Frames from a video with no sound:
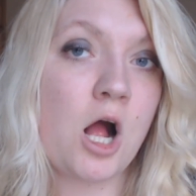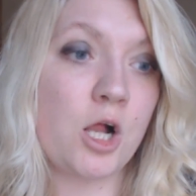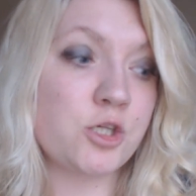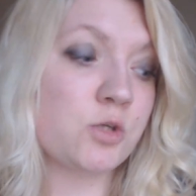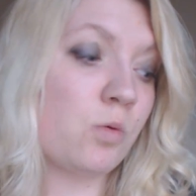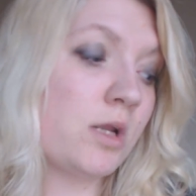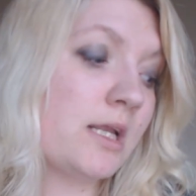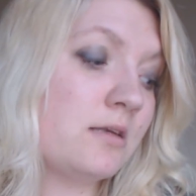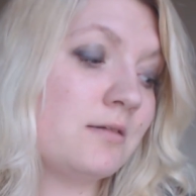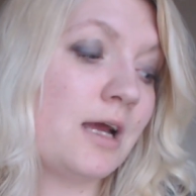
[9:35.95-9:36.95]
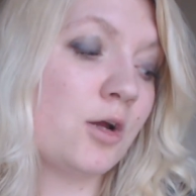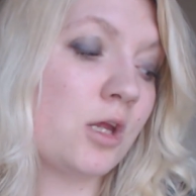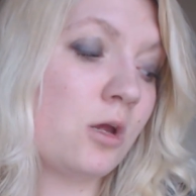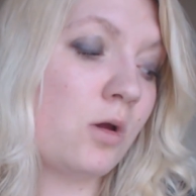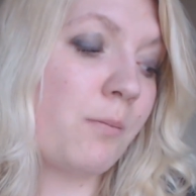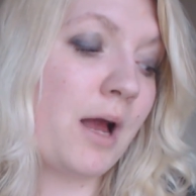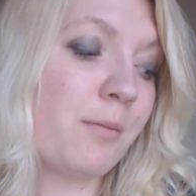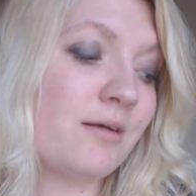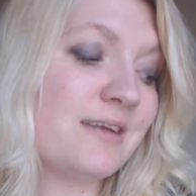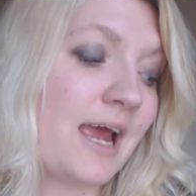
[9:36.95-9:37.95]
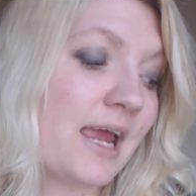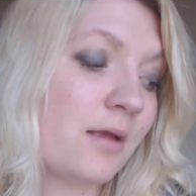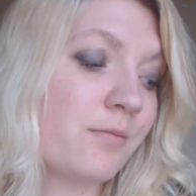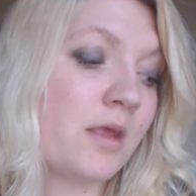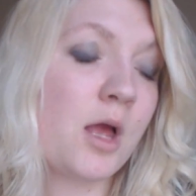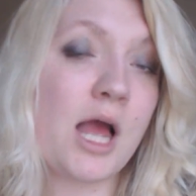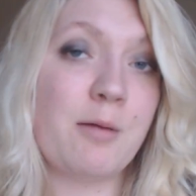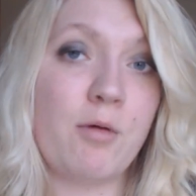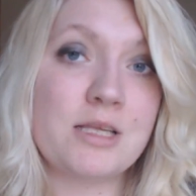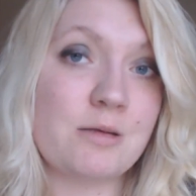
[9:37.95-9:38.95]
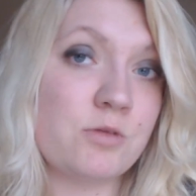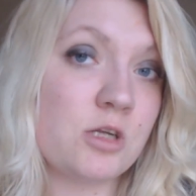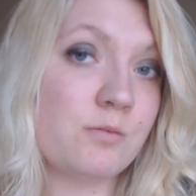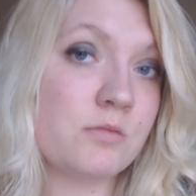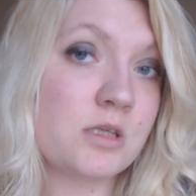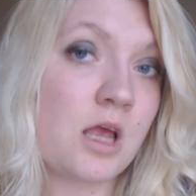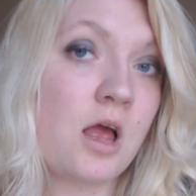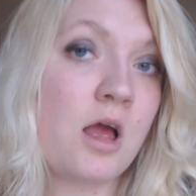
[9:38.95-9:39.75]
I just wanted to tell you about my day and my symptoms,